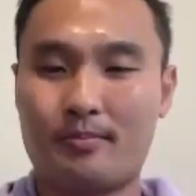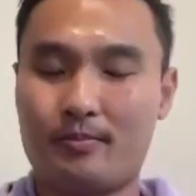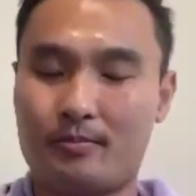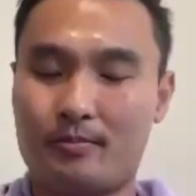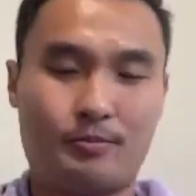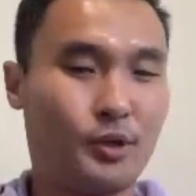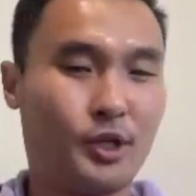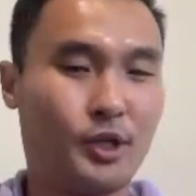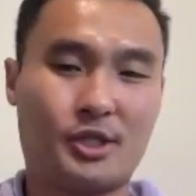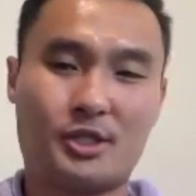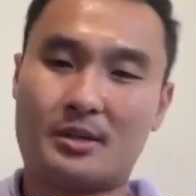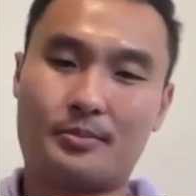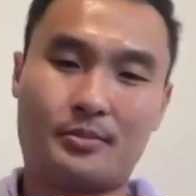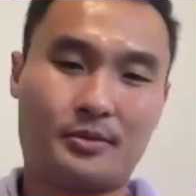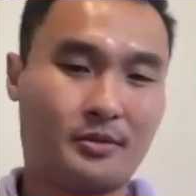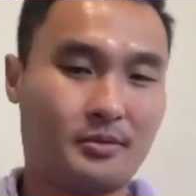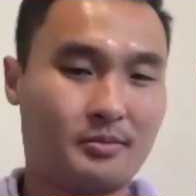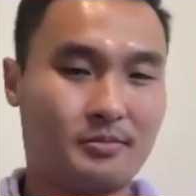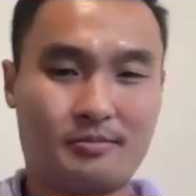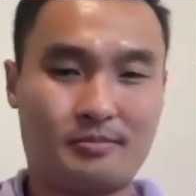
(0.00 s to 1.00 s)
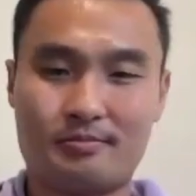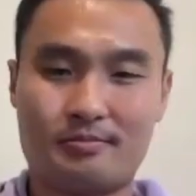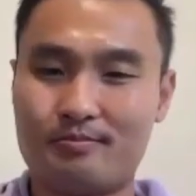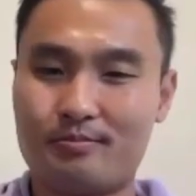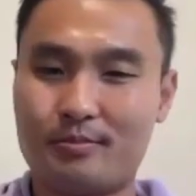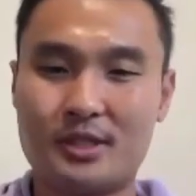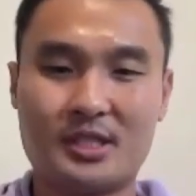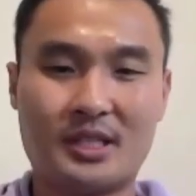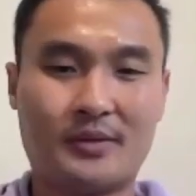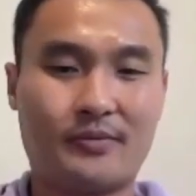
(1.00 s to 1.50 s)
push-ups,
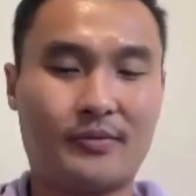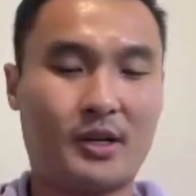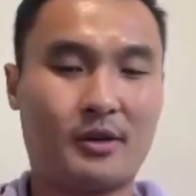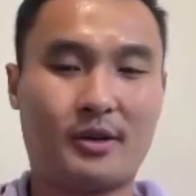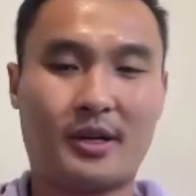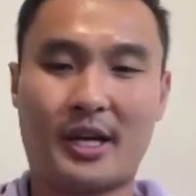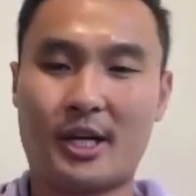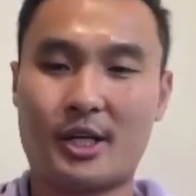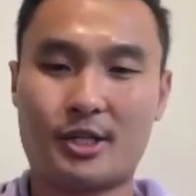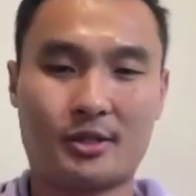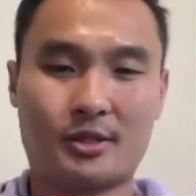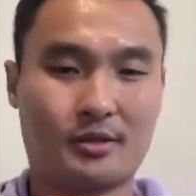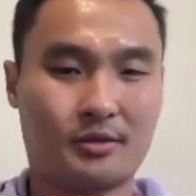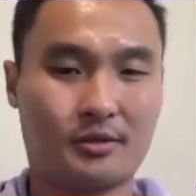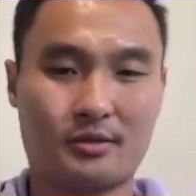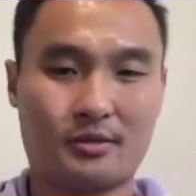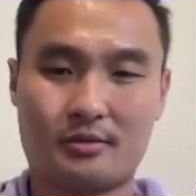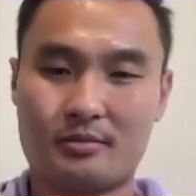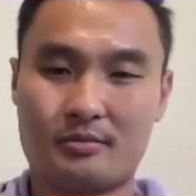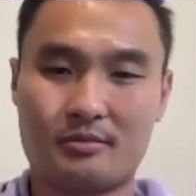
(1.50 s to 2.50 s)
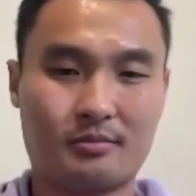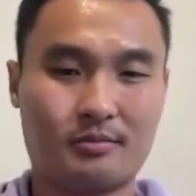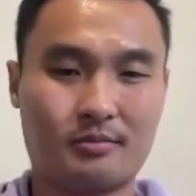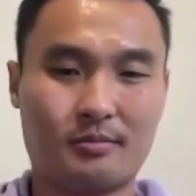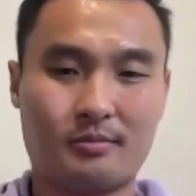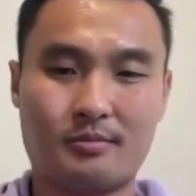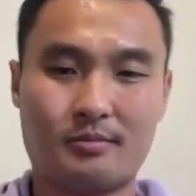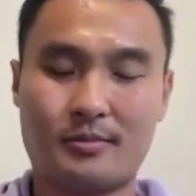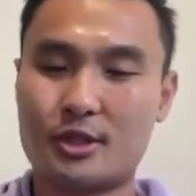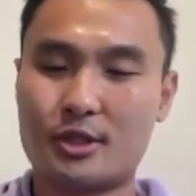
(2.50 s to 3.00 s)
push-up variations,
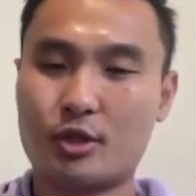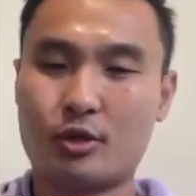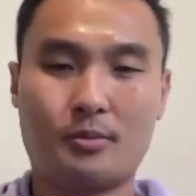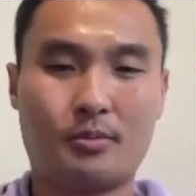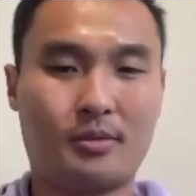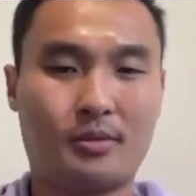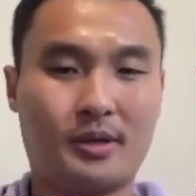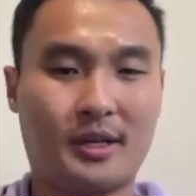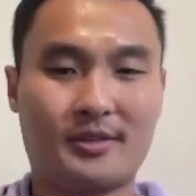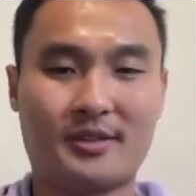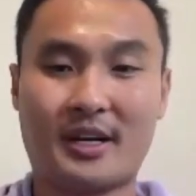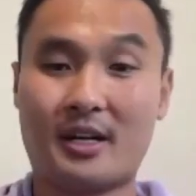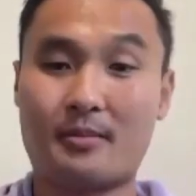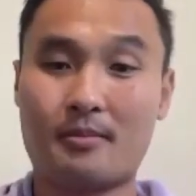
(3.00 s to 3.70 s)
shoulder blades kind of